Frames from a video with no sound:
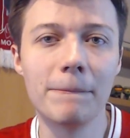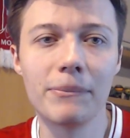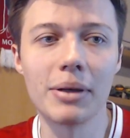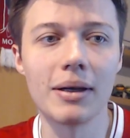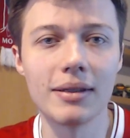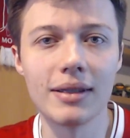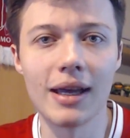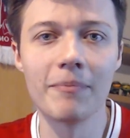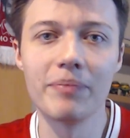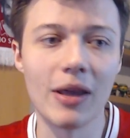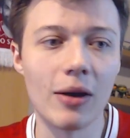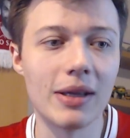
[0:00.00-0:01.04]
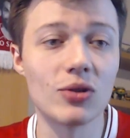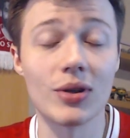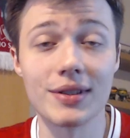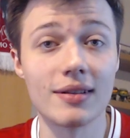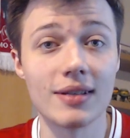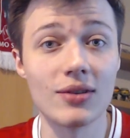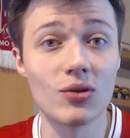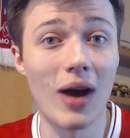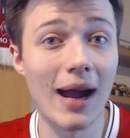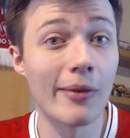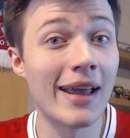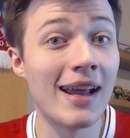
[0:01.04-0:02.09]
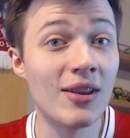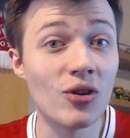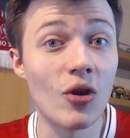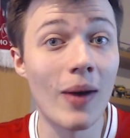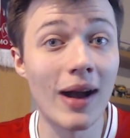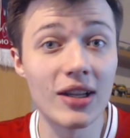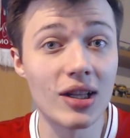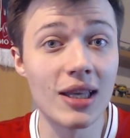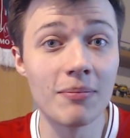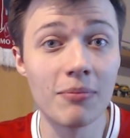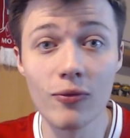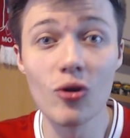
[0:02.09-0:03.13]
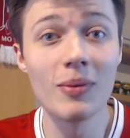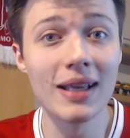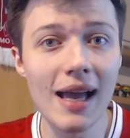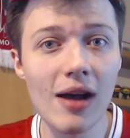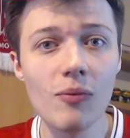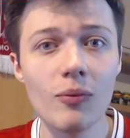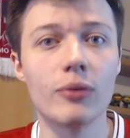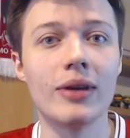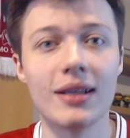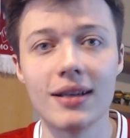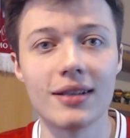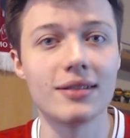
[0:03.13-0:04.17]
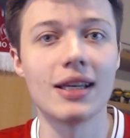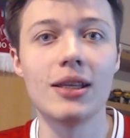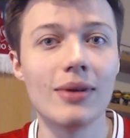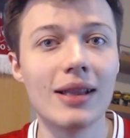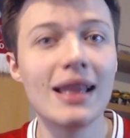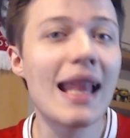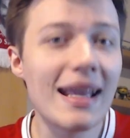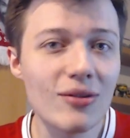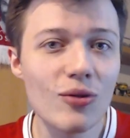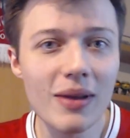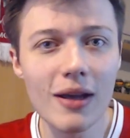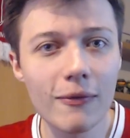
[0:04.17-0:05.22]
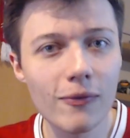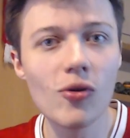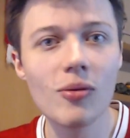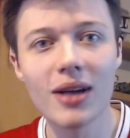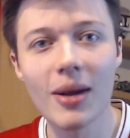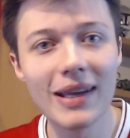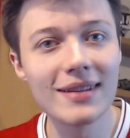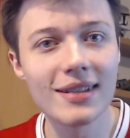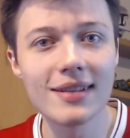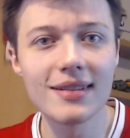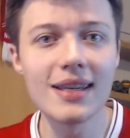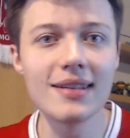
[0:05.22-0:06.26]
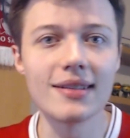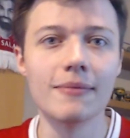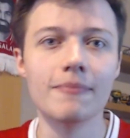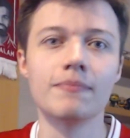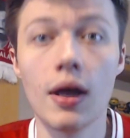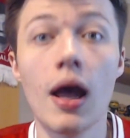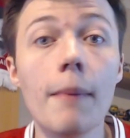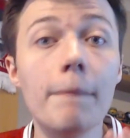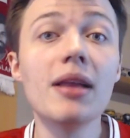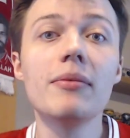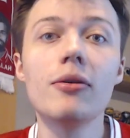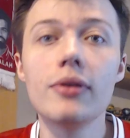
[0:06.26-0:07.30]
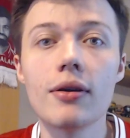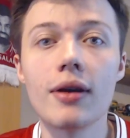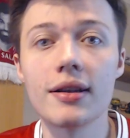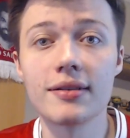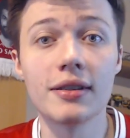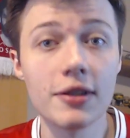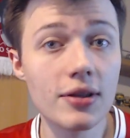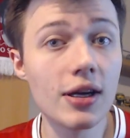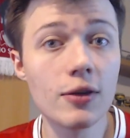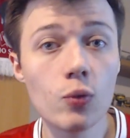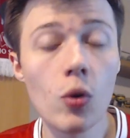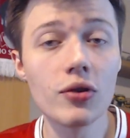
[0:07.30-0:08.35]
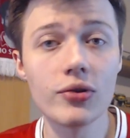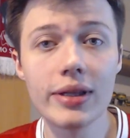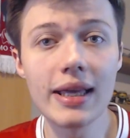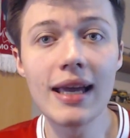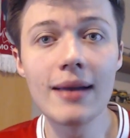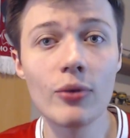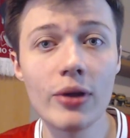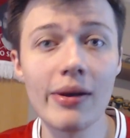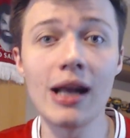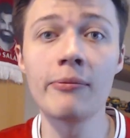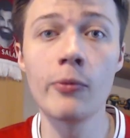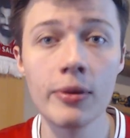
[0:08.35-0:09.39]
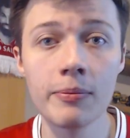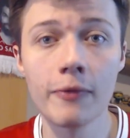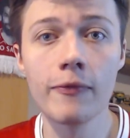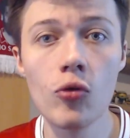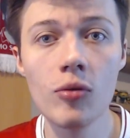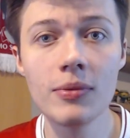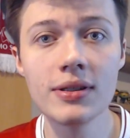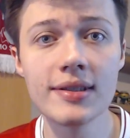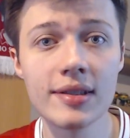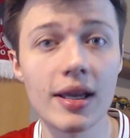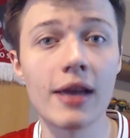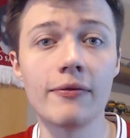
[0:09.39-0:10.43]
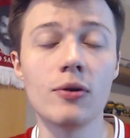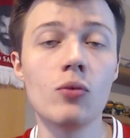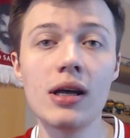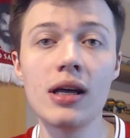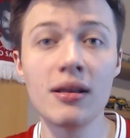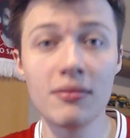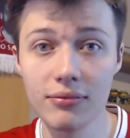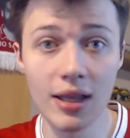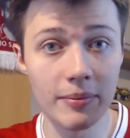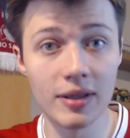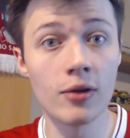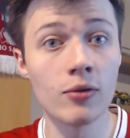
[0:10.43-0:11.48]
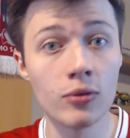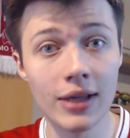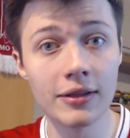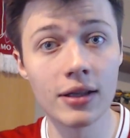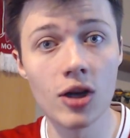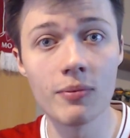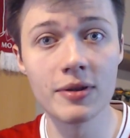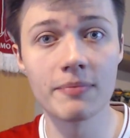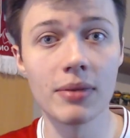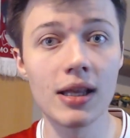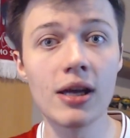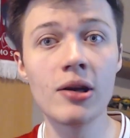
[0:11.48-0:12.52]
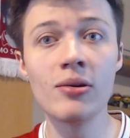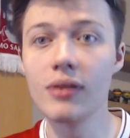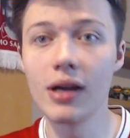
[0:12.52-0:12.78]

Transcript: But yeah, it'll be interesting to see sort of how they do actually perform and get on, whether we can continue a little bit of form coming into the season. But let me know what you guys think. Did you guys watch the game? Were you happy with the performance? If you were, let me know all down in the comments below.